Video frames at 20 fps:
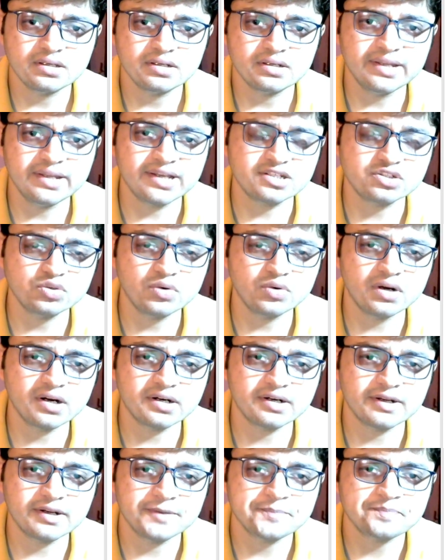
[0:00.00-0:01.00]
Next
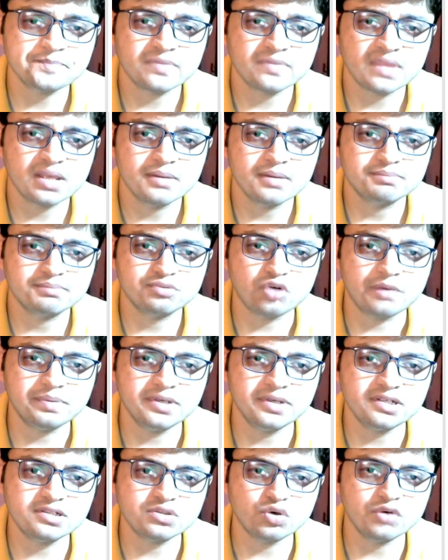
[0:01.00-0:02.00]
work,
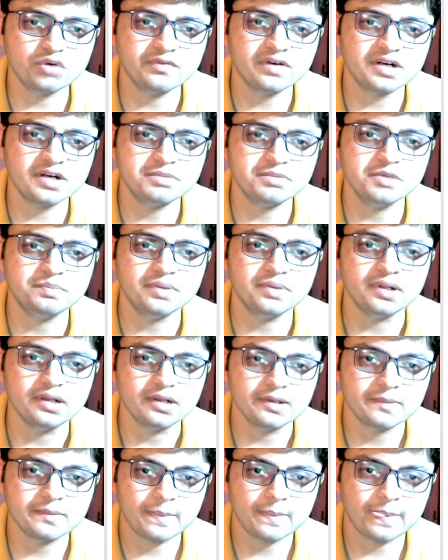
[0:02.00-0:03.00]
Profit Over People,
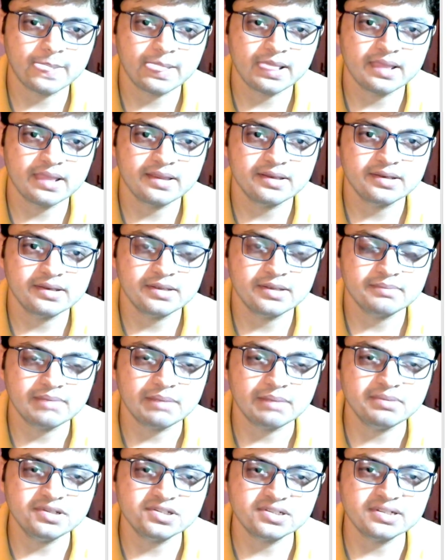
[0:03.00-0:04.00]

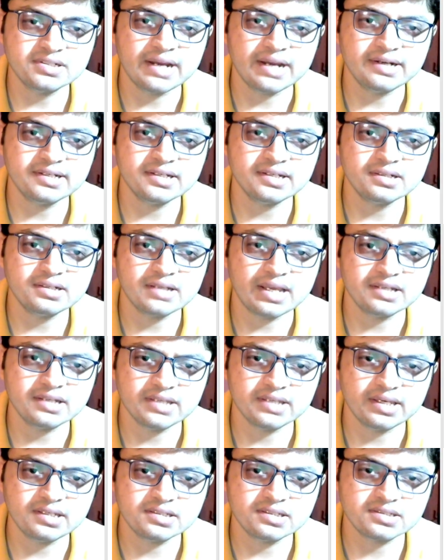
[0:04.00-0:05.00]
published in
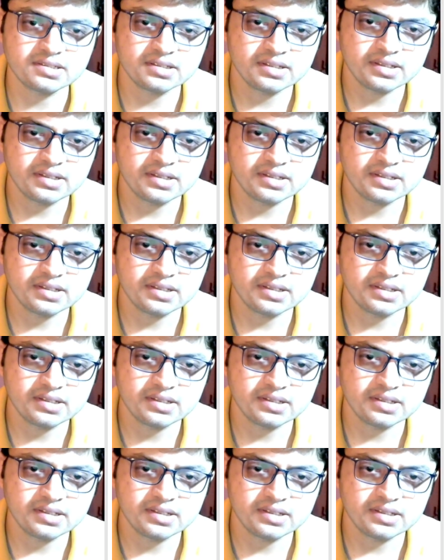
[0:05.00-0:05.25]
1998.